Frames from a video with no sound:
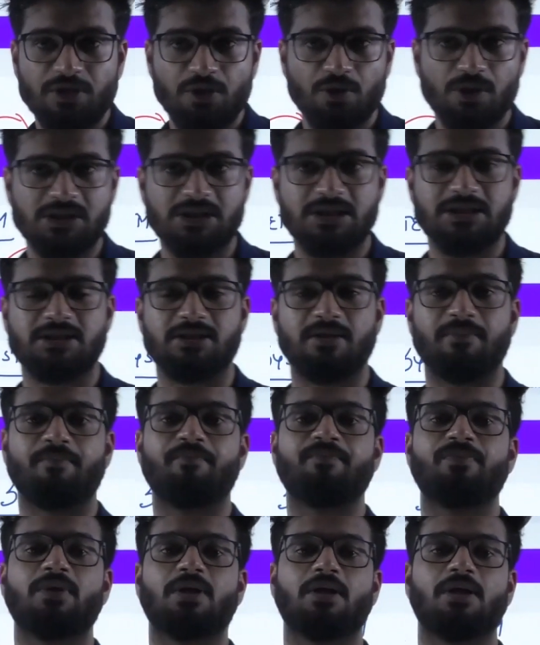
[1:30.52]
the neural
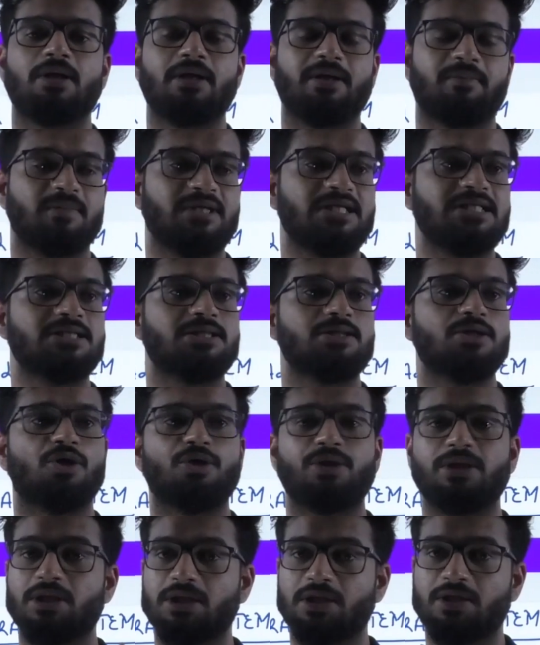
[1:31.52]
system, it means
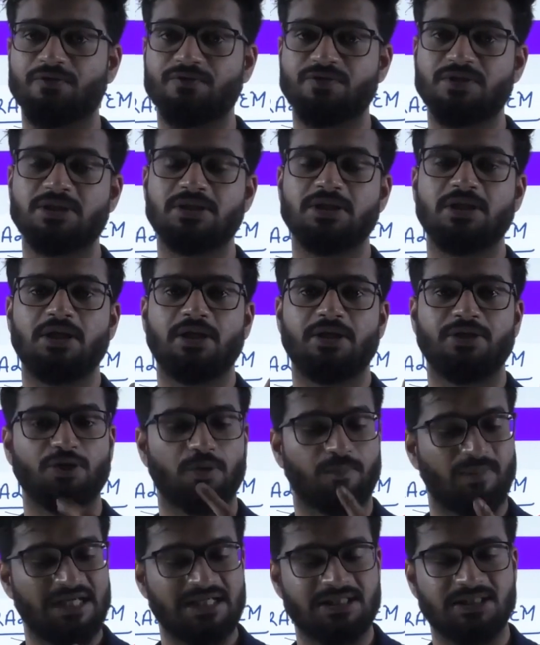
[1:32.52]
your nerves,
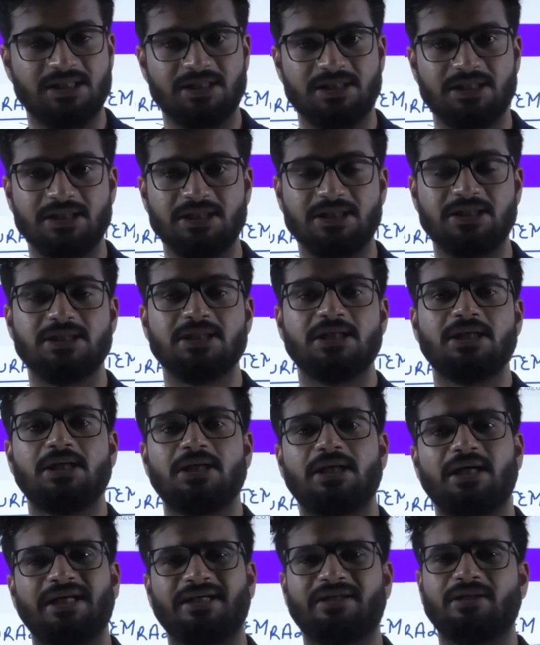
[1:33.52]
your plexuses,
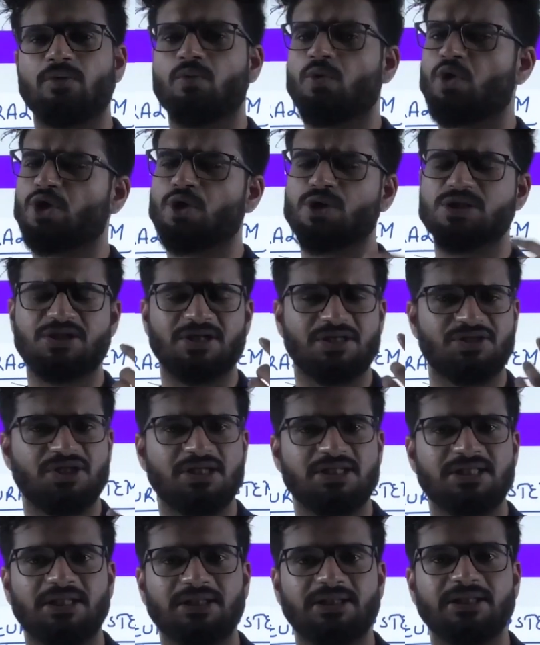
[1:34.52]
and what all
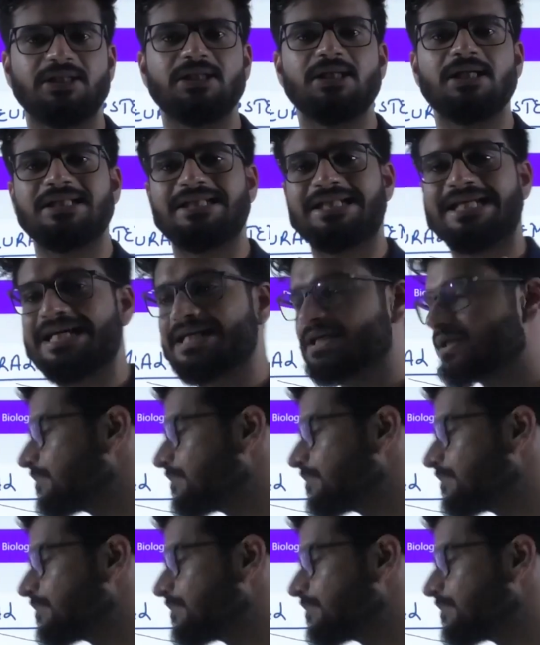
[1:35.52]
structures are there, they are